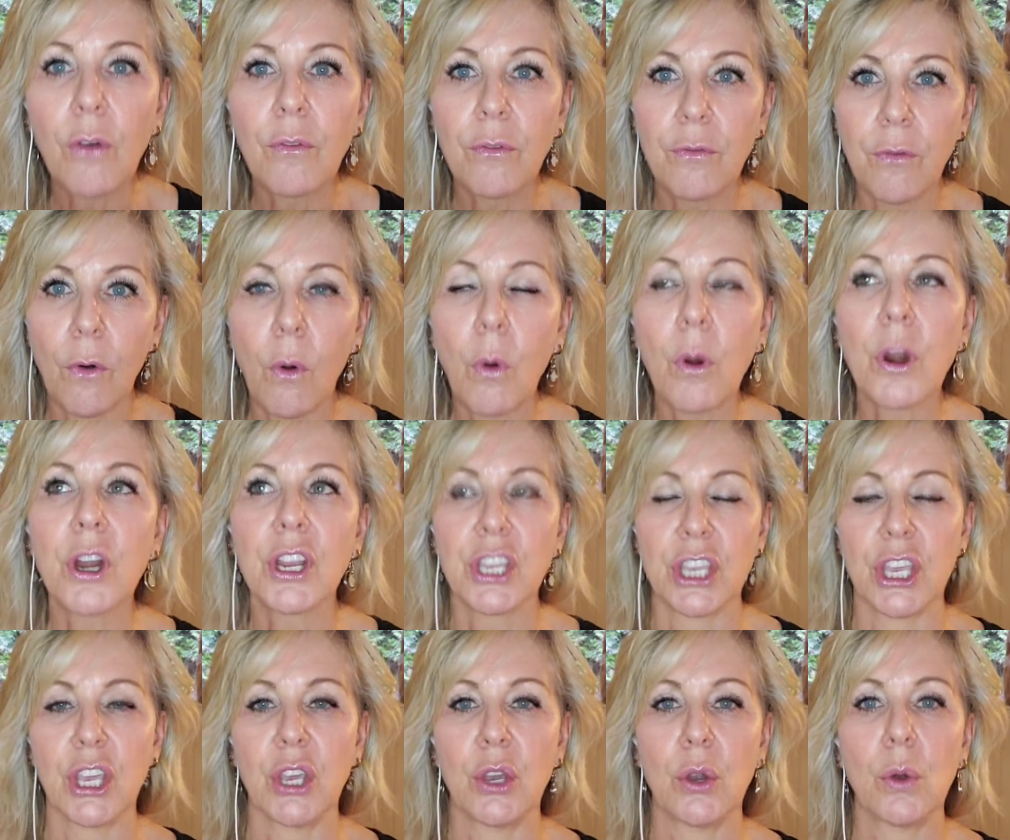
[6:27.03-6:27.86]
for
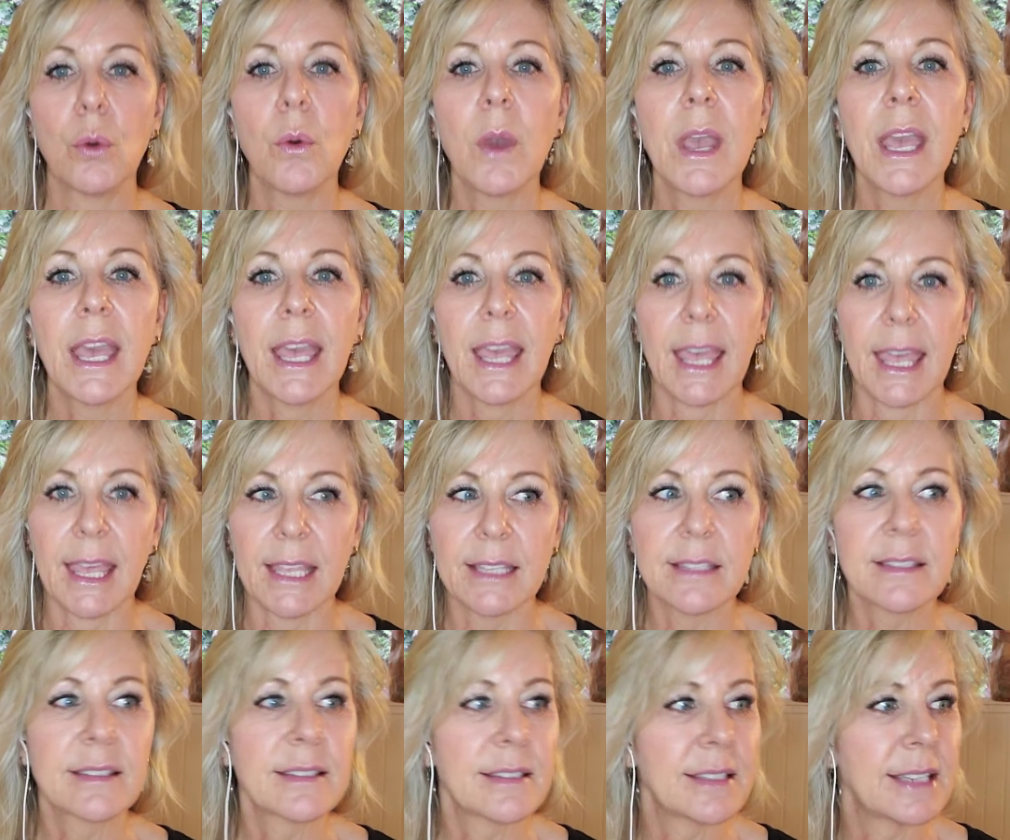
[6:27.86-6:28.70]
you
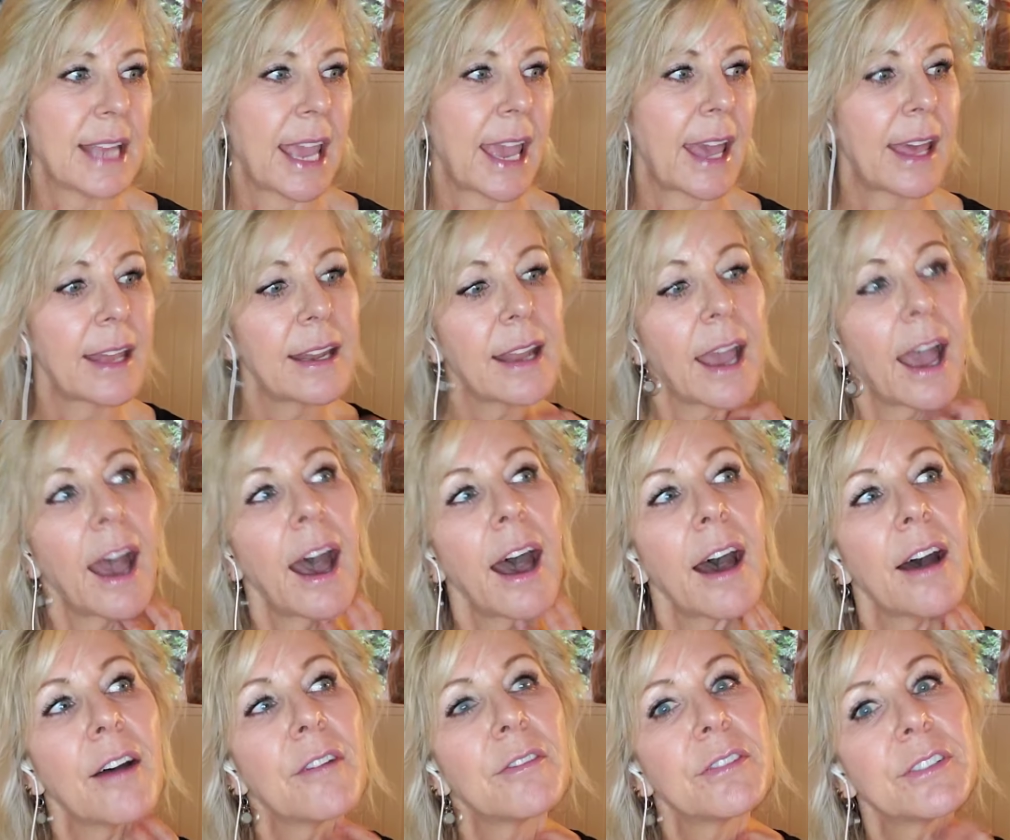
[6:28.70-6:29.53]
instead
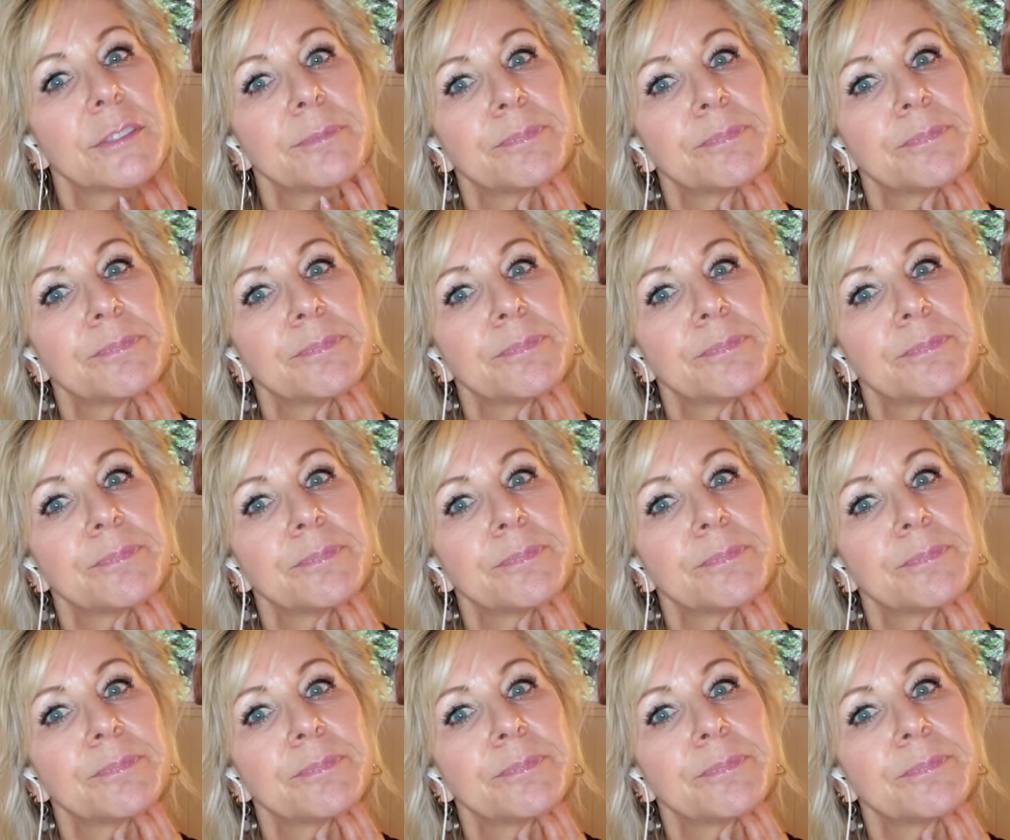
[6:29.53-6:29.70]
of